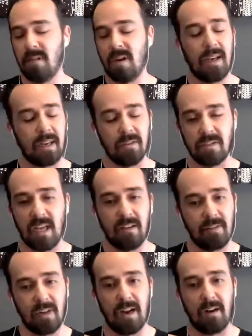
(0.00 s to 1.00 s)
echo
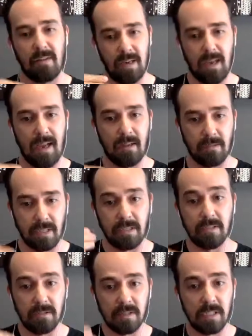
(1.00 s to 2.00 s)
Dave Clare in that
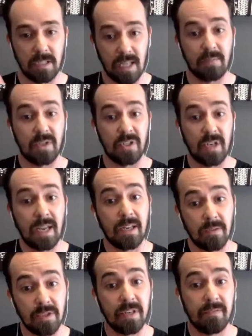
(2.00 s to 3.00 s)
the steps you're taking
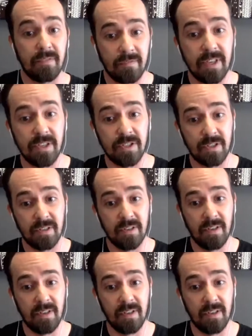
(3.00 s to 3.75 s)
to achieve your vision,